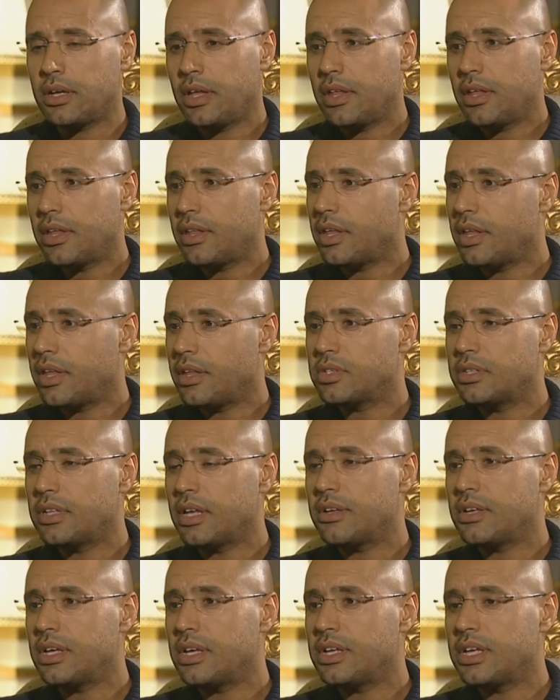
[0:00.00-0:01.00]

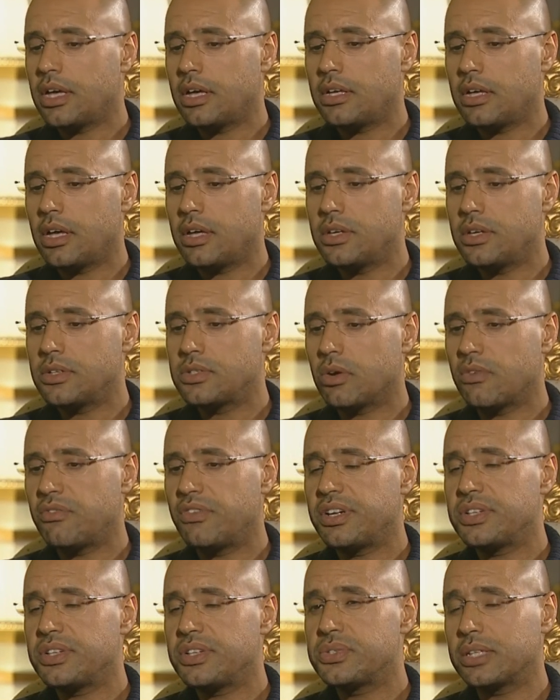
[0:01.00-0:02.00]
he saw a
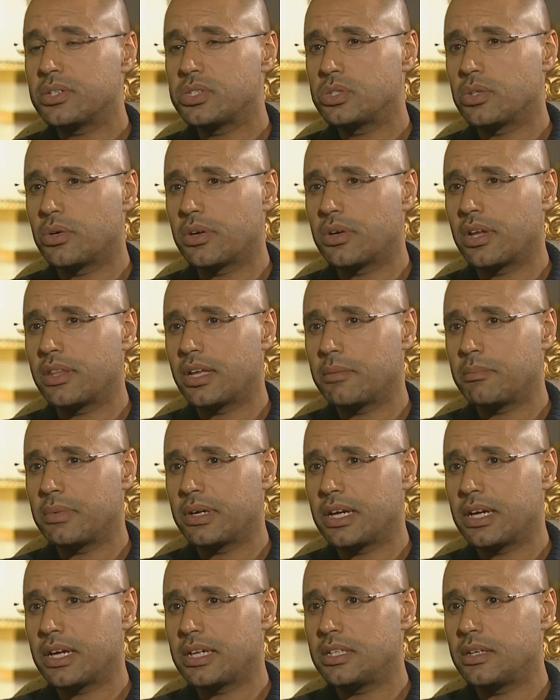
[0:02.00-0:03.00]
very sad story there in
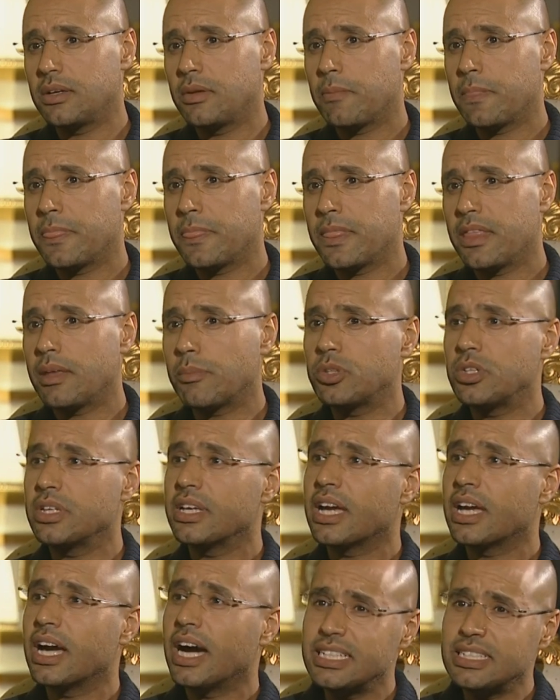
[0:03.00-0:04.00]
Benghazi. They're putting
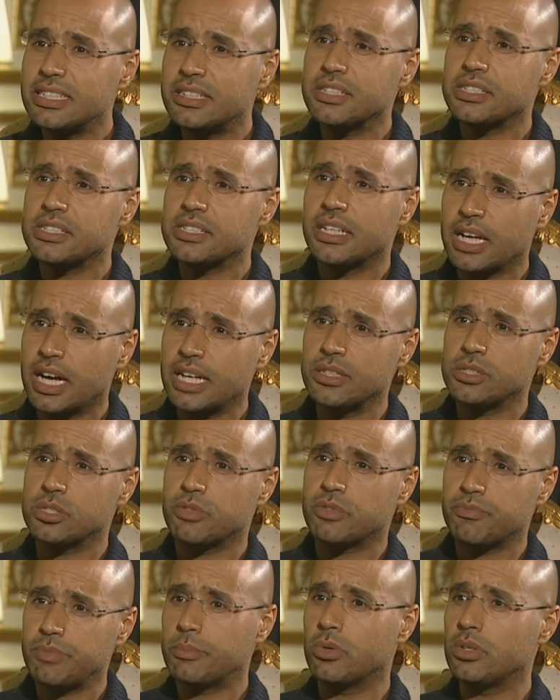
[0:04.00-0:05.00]
hundreds and hundreds of
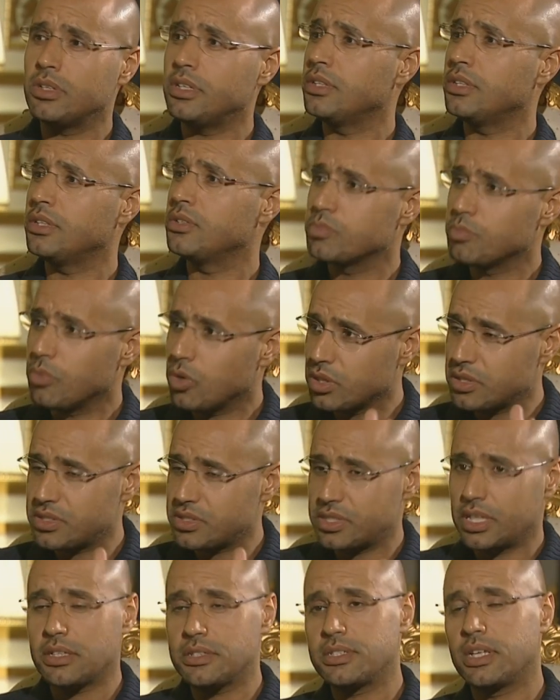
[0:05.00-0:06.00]
people in small
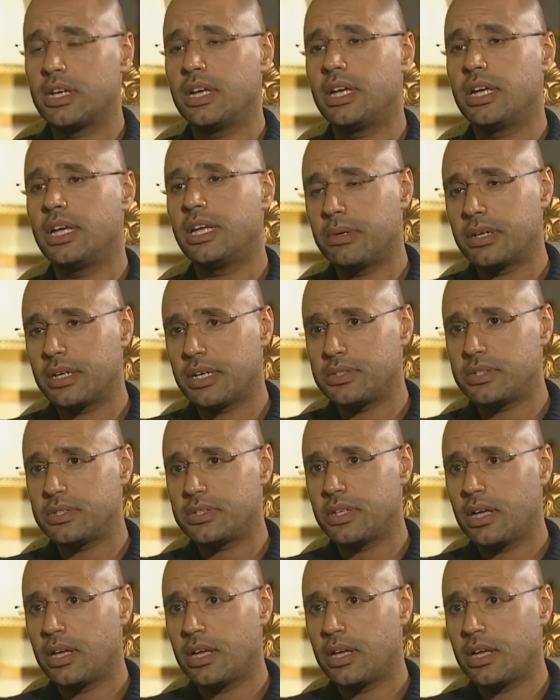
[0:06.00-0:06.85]
cells in Benghazi.